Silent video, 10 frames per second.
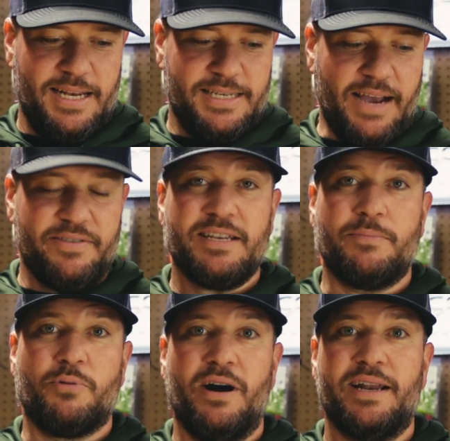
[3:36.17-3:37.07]
Diving into
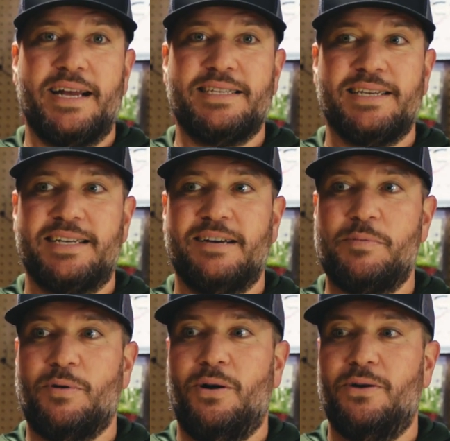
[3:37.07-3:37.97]
broadheads, I tell
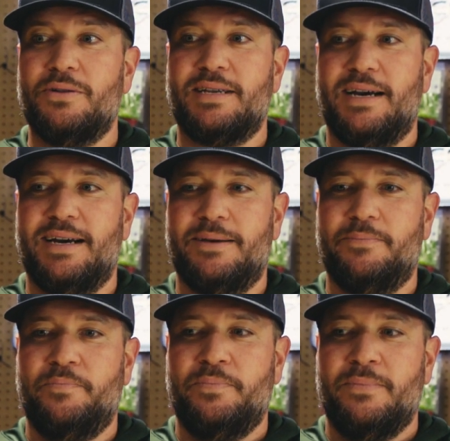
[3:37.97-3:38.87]
people all the time,